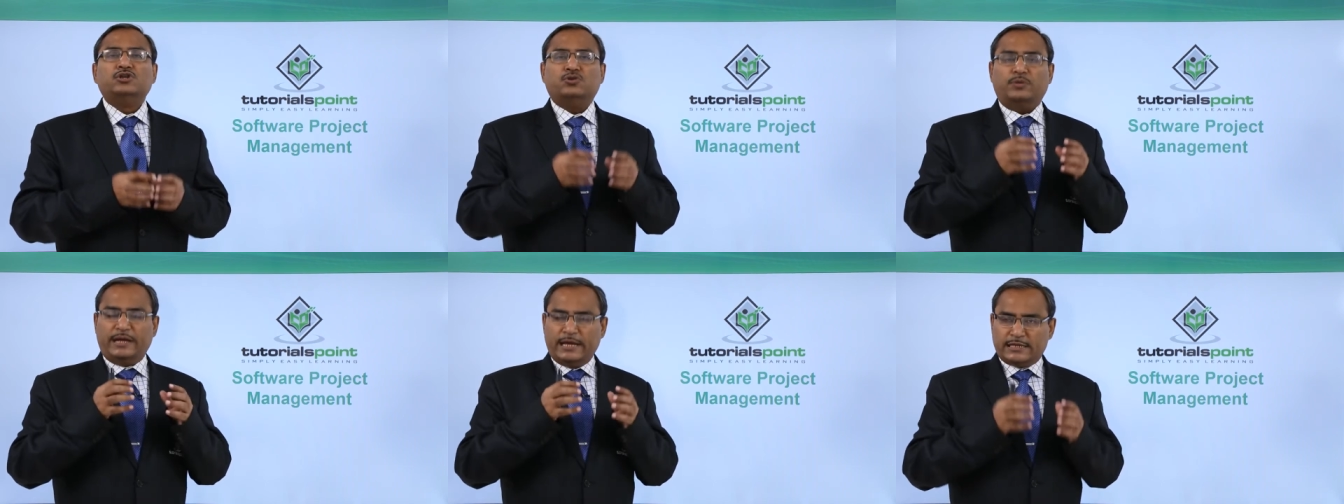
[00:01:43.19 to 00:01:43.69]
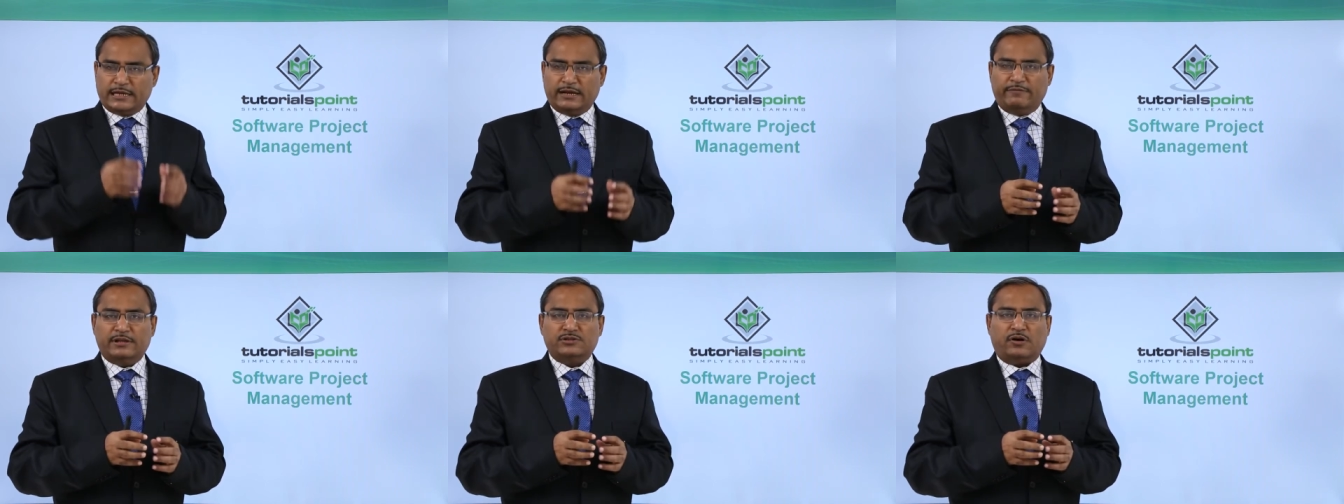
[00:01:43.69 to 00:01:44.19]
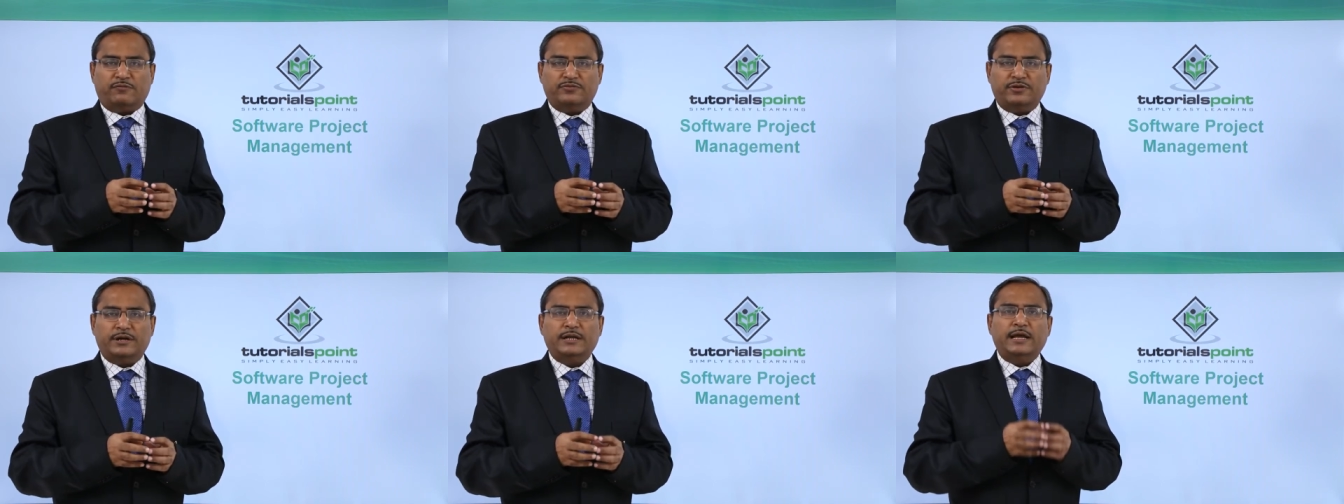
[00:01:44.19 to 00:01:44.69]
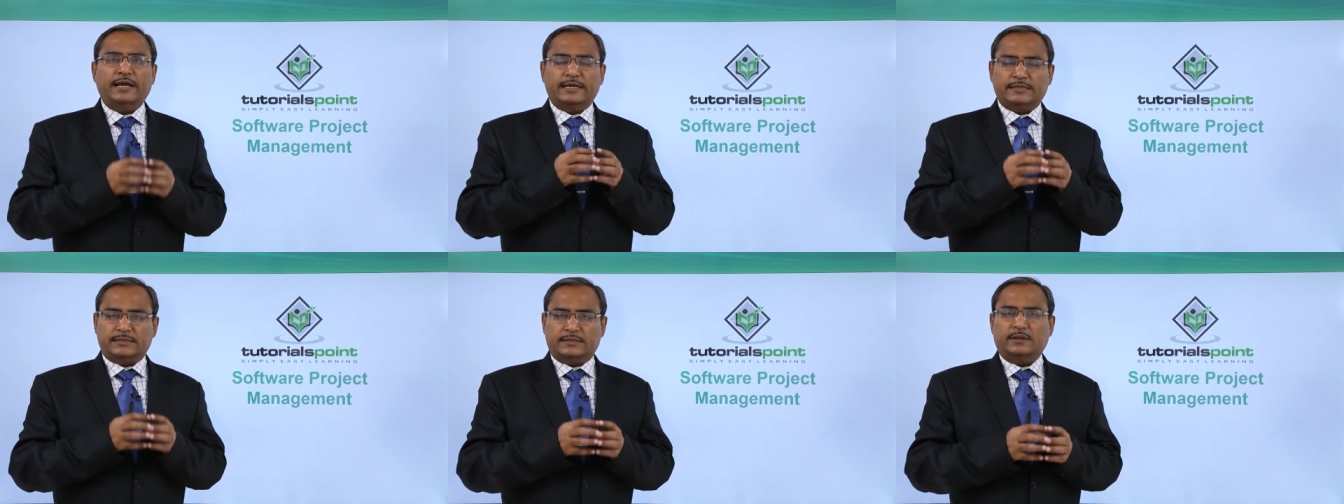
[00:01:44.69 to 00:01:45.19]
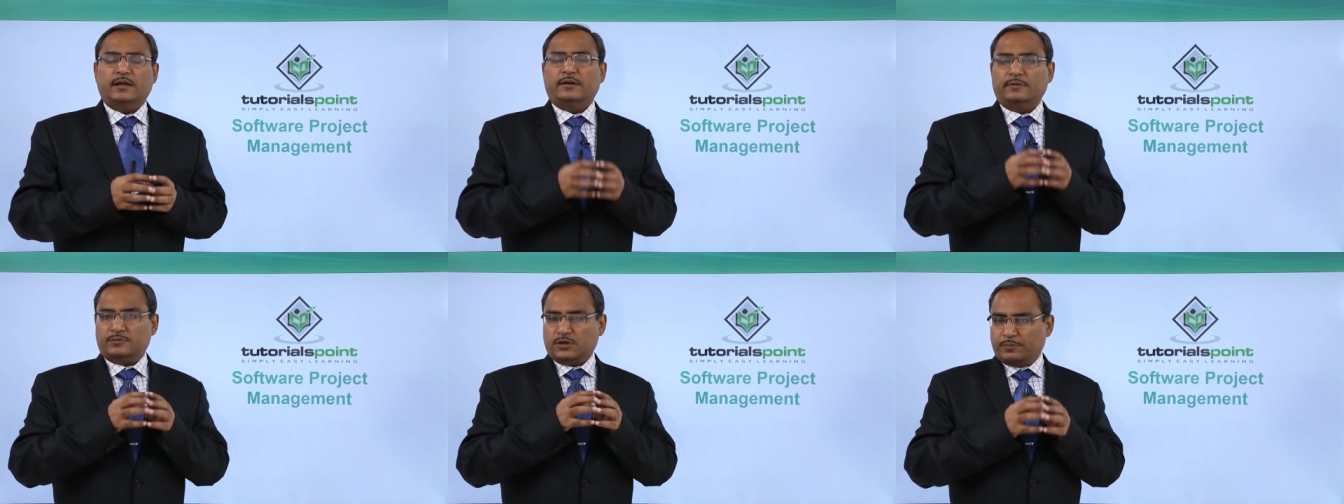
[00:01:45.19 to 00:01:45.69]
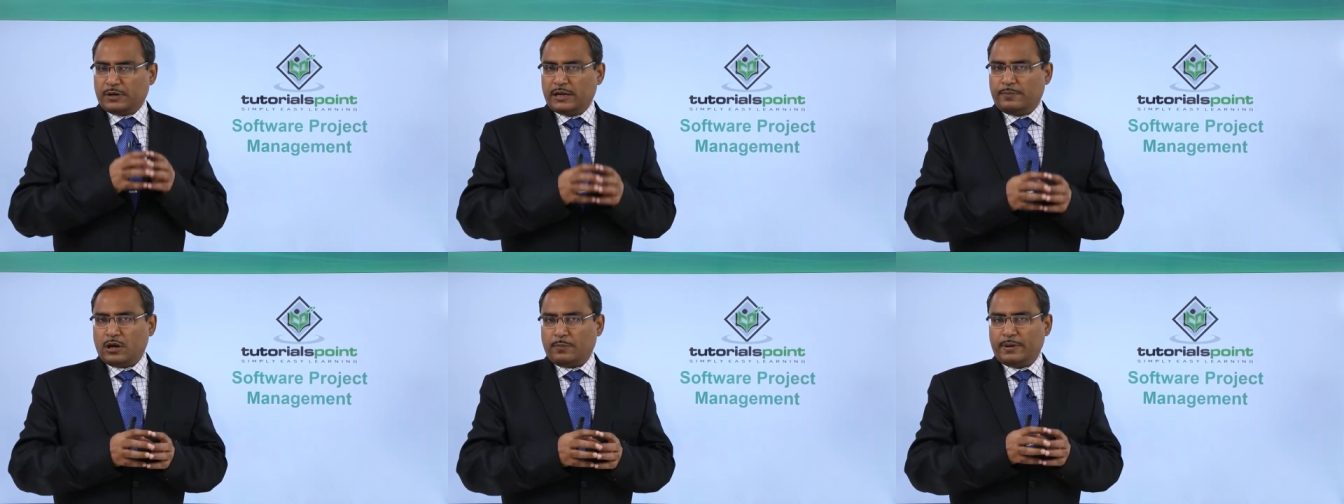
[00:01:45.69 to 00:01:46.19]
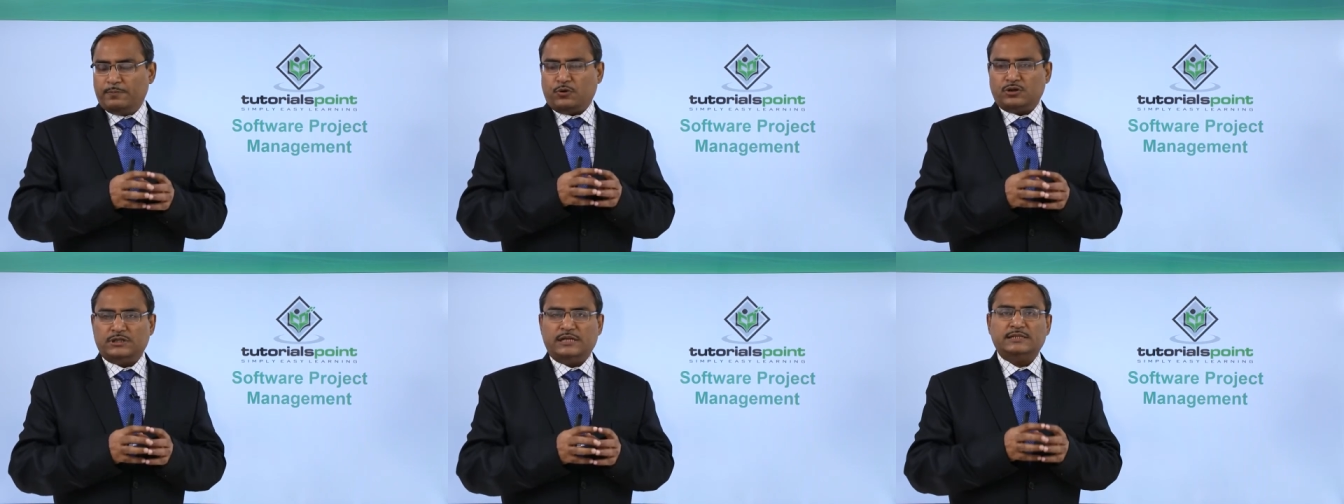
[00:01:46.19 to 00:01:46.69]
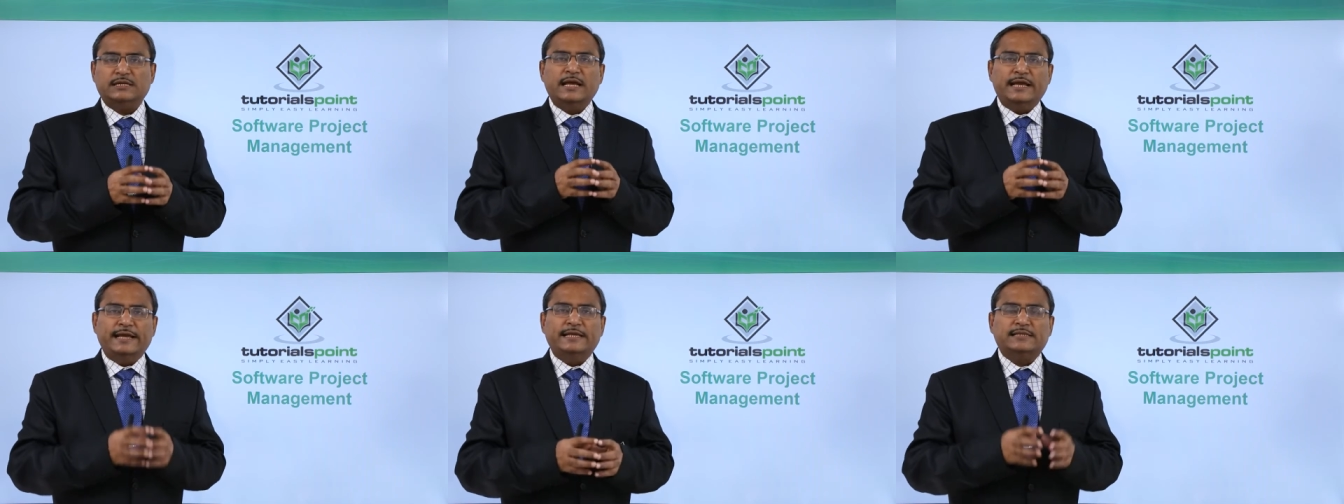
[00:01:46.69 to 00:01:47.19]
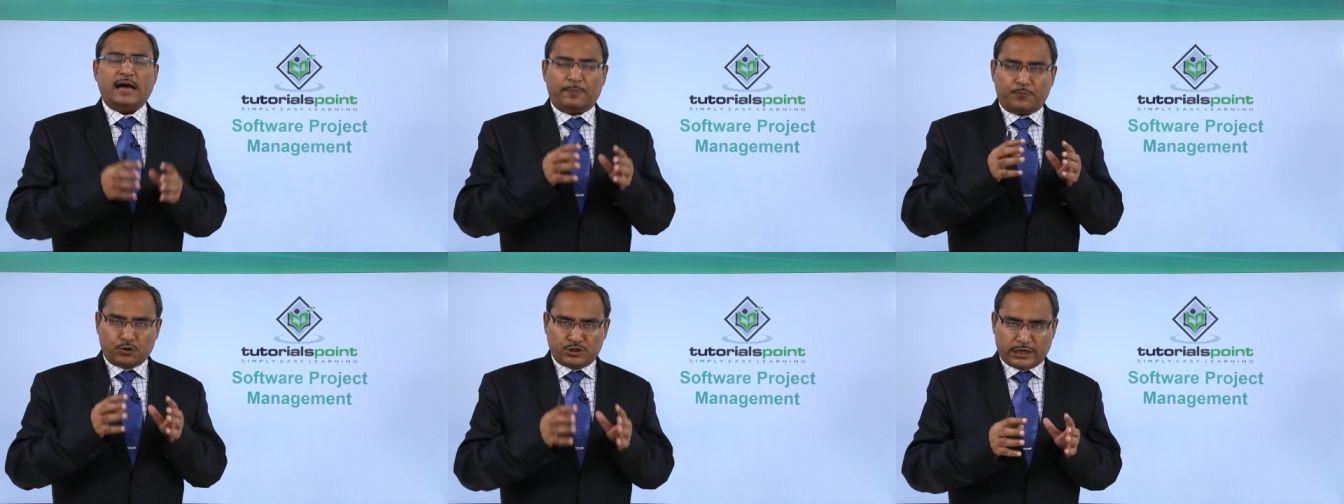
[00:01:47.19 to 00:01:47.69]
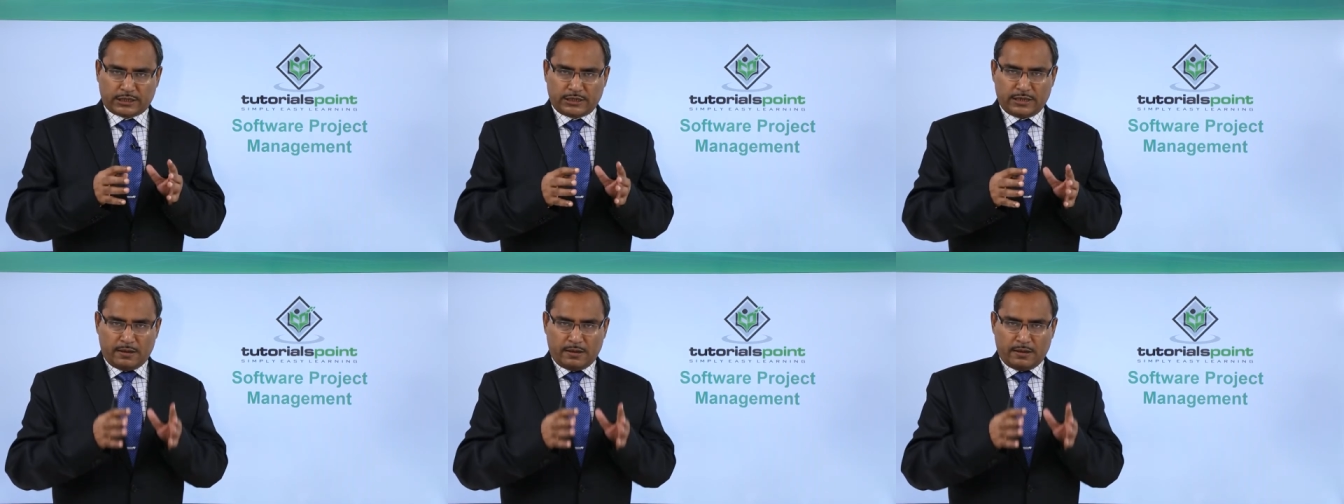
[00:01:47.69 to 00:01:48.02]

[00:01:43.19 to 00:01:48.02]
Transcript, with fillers: So each and every software is software development process is a project